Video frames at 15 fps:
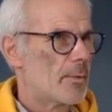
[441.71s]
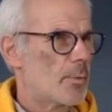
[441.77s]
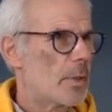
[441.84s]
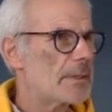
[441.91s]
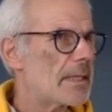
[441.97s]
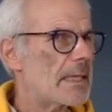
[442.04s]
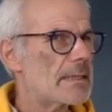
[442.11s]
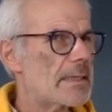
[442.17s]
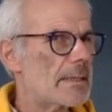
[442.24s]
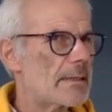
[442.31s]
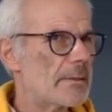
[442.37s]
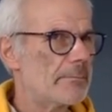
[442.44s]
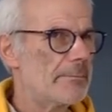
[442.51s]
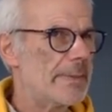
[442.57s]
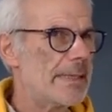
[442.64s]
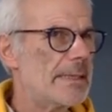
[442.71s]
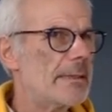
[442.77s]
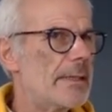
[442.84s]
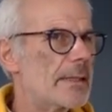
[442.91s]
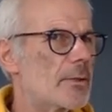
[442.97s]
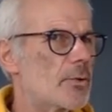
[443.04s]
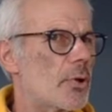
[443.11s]
What does it
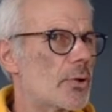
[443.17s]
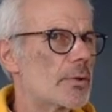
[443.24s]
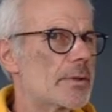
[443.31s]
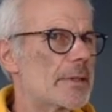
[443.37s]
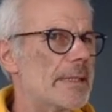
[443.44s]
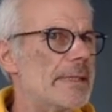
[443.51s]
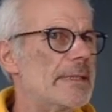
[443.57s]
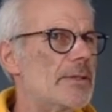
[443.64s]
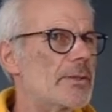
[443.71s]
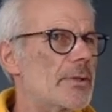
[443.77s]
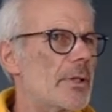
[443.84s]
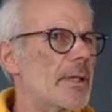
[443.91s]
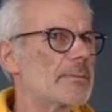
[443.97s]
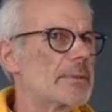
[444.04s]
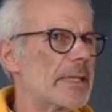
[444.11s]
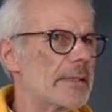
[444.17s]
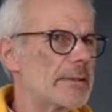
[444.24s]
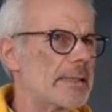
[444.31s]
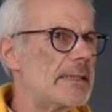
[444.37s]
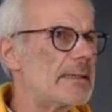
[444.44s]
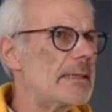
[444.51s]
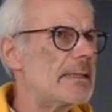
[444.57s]
mean in concrete terms? And
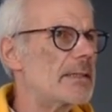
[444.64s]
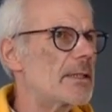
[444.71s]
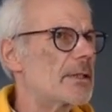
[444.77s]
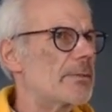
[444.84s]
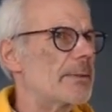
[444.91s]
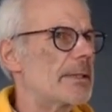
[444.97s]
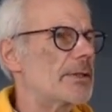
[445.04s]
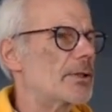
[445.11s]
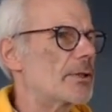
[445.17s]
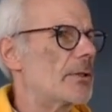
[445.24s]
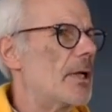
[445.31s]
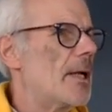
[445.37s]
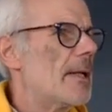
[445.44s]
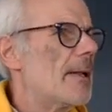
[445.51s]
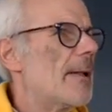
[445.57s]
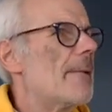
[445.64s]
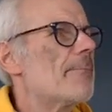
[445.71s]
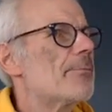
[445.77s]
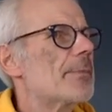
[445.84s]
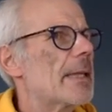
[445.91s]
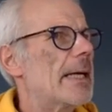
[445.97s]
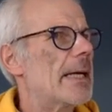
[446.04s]
this is the question.
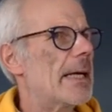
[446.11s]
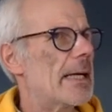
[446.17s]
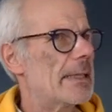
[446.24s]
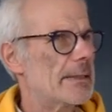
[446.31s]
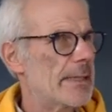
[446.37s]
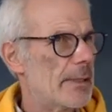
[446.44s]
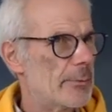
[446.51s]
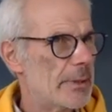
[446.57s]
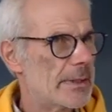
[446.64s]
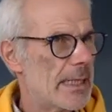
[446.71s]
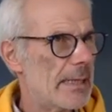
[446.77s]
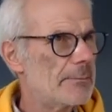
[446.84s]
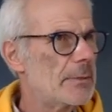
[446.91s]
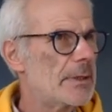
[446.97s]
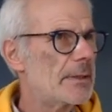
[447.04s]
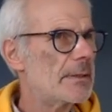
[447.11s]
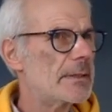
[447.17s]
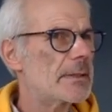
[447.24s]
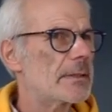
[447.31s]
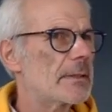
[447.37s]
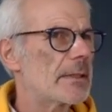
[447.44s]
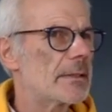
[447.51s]
And there we come to
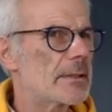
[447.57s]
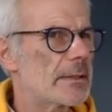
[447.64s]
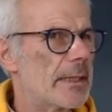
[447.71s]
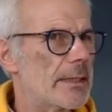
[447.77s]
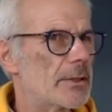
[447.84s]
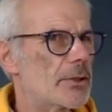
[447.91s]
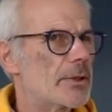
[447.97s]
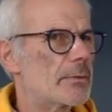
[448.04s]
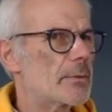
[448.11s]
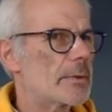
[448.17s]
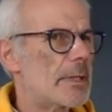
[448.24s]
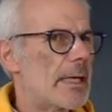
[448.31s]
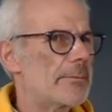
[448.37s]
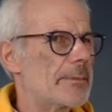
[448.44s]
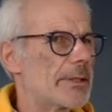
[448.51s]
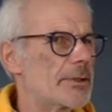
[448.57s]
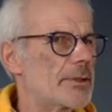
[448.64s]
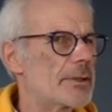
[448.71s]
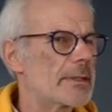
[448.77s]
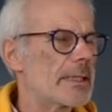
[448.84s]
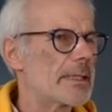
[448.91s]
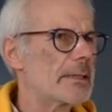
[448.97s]
this distinction I
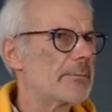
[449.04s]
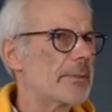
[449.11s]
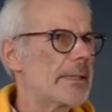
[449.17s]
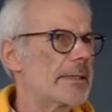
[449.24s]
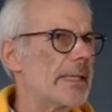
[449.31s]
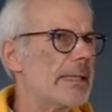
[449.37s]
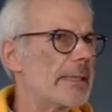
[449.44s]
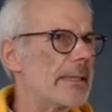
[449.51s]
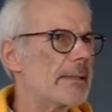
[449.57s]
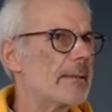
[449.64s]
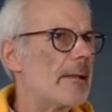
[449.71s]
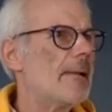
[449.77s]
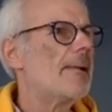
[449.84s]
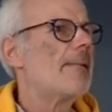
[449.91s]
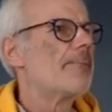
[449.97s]
mentioned in the beginning